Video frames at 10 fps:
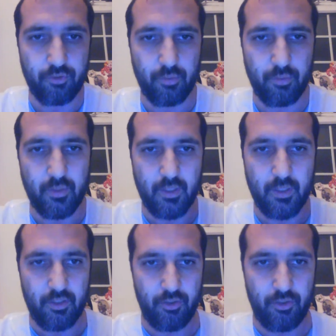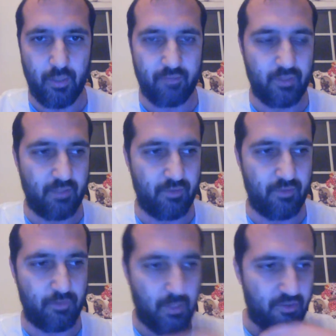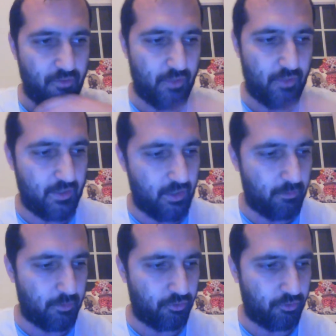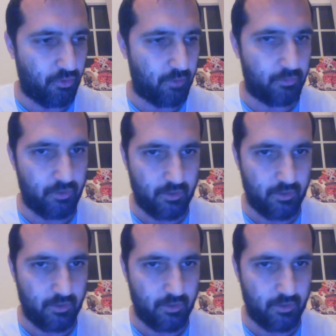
So you have to, especially if you think the government's corrupt.